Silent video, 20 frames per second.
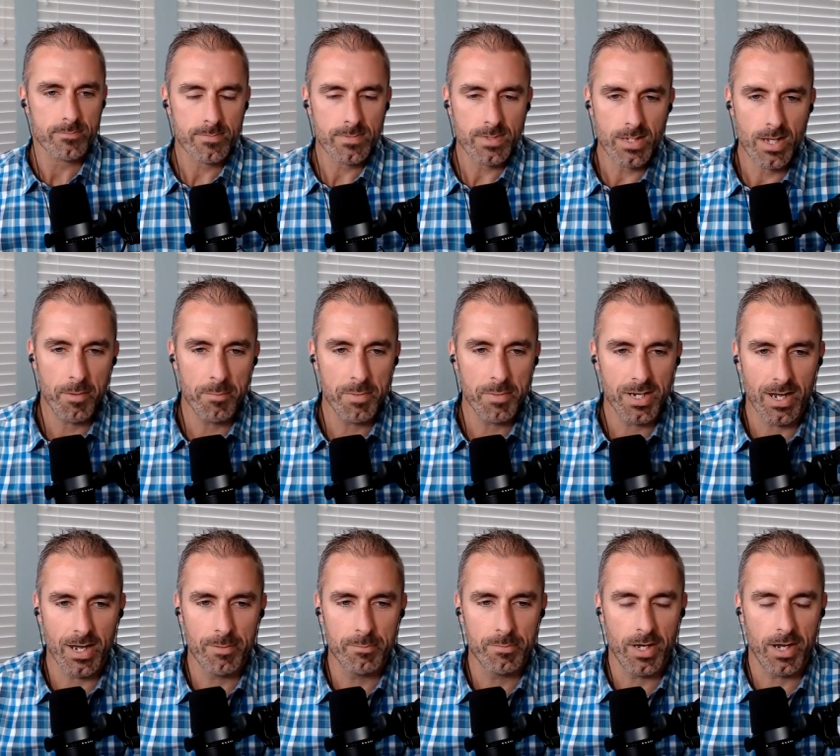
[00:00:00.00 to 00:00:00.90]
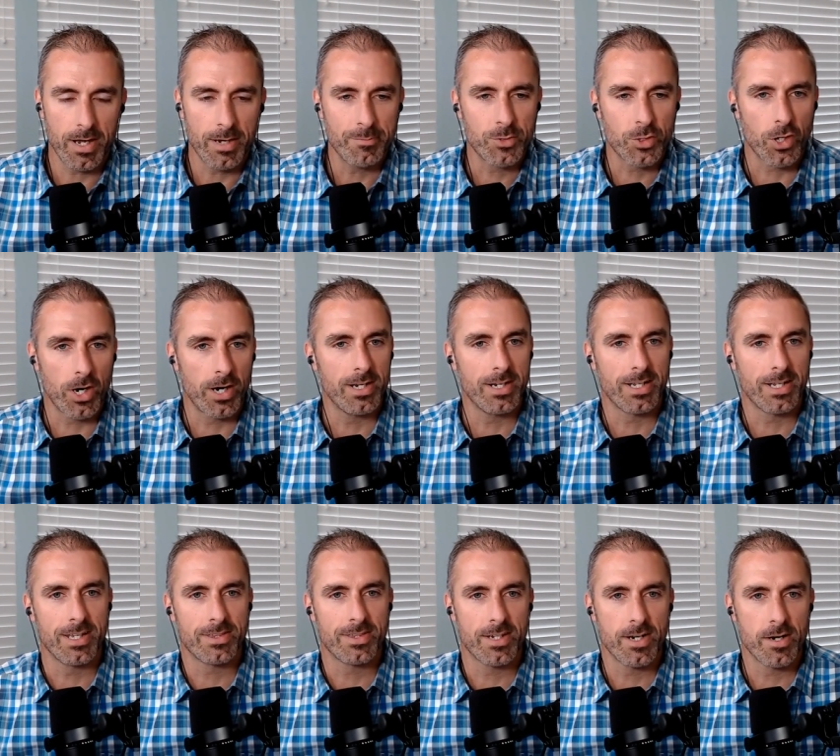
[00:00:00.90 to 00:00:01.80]
I mean, I'm trying to
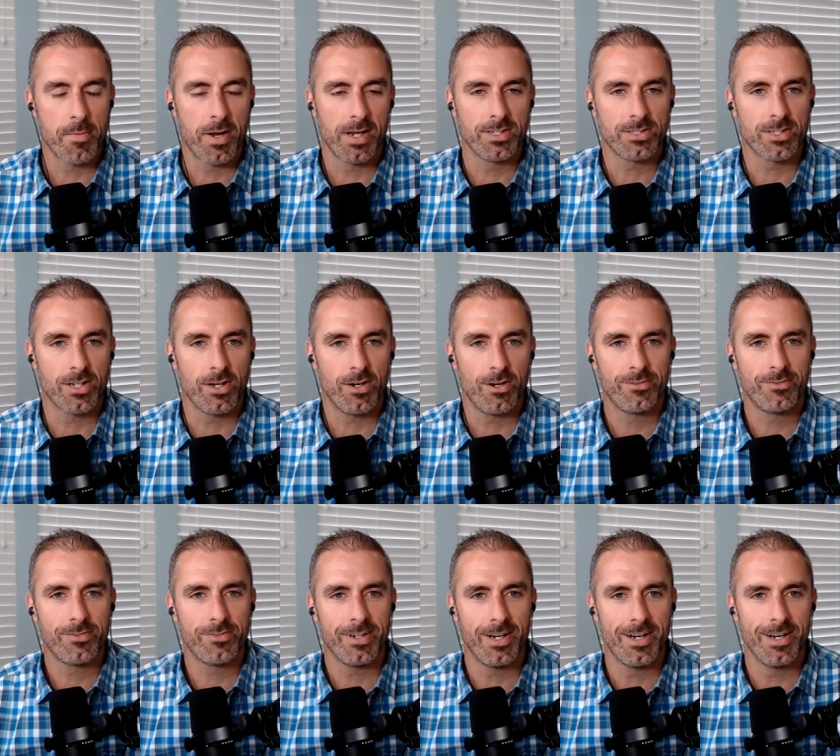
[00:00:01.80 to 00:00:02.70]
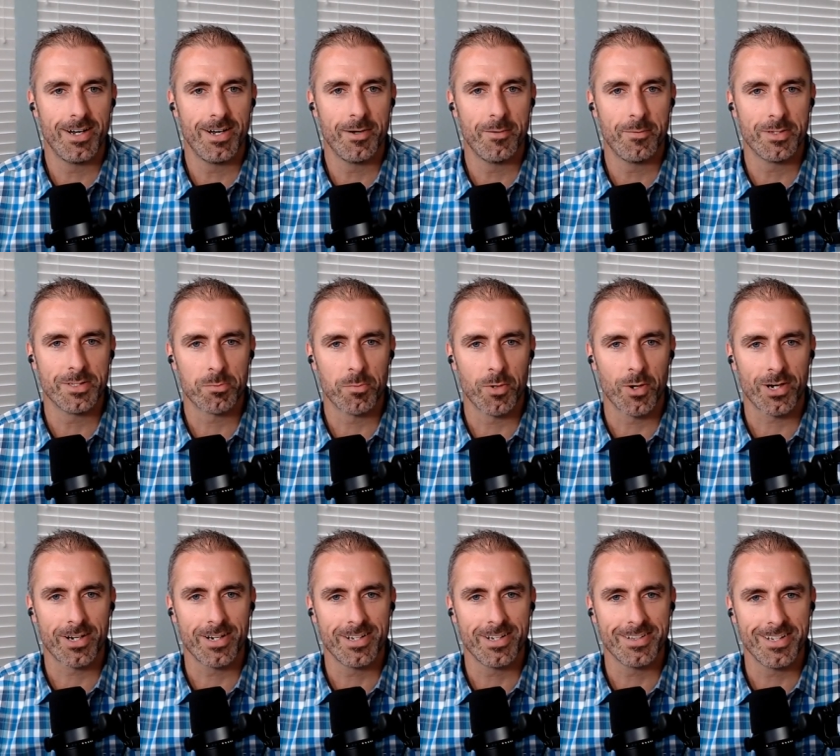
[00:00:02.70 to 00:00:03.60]
get there myself as a
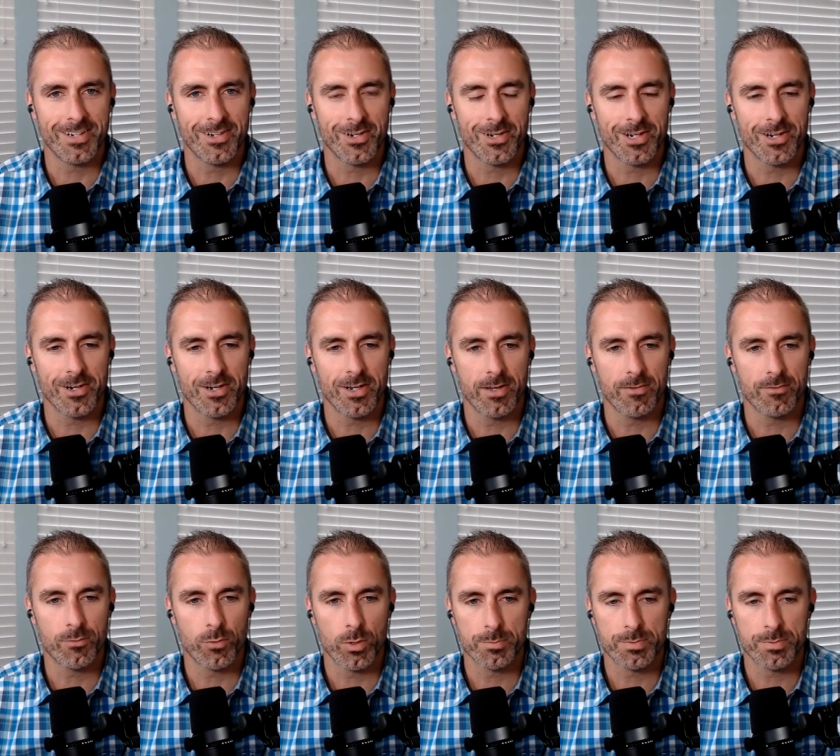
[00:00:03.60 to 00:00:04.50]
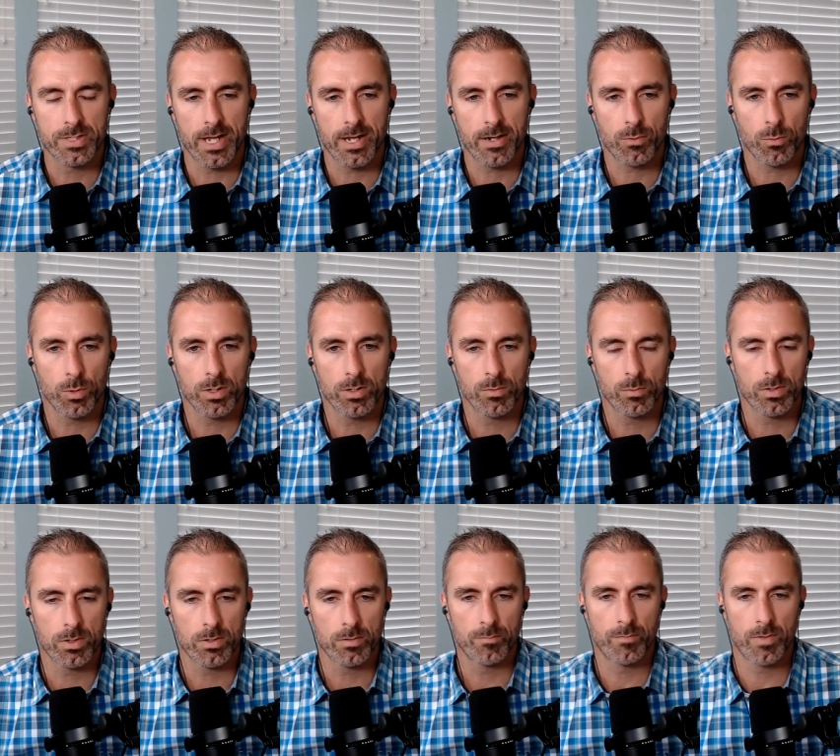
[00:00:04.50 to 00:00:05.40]
marketing leader here at FormStack.
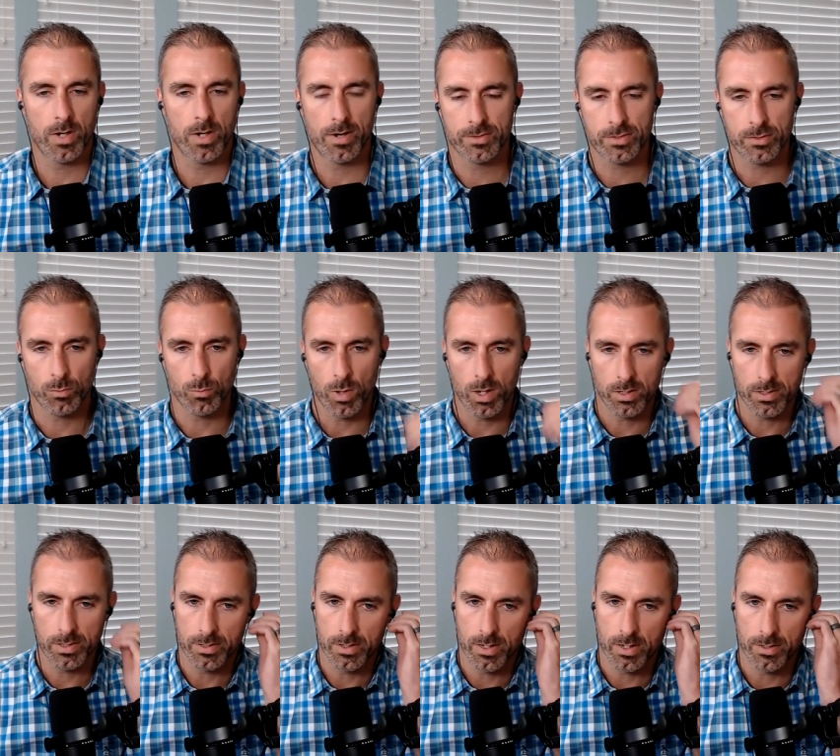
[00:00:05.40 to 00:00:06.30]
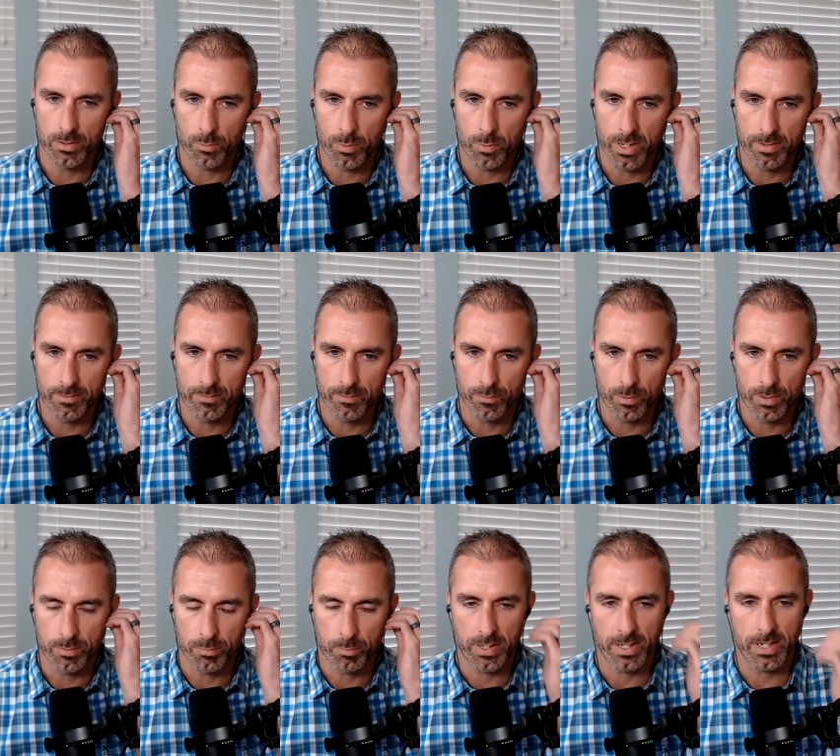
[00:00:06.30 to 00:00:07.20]
We're obviously well underway
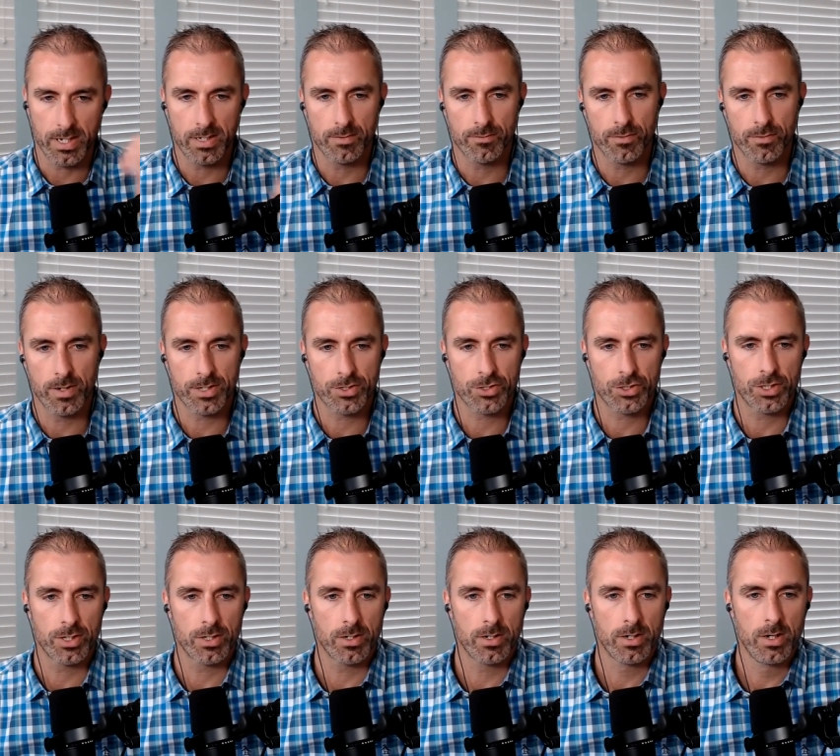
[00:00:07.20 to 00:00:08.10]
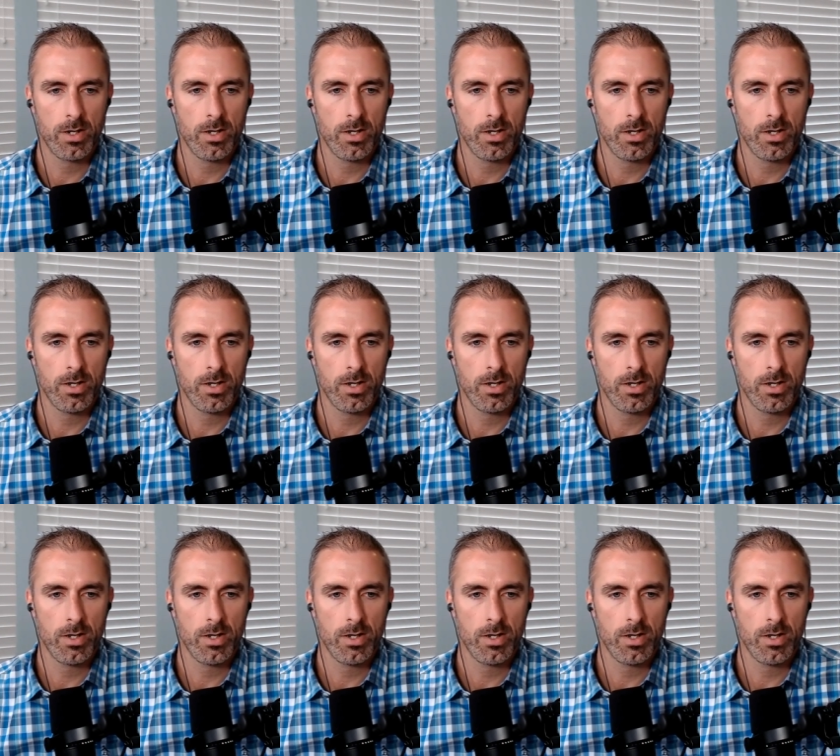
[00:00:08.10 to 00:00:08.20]
with planning for next year.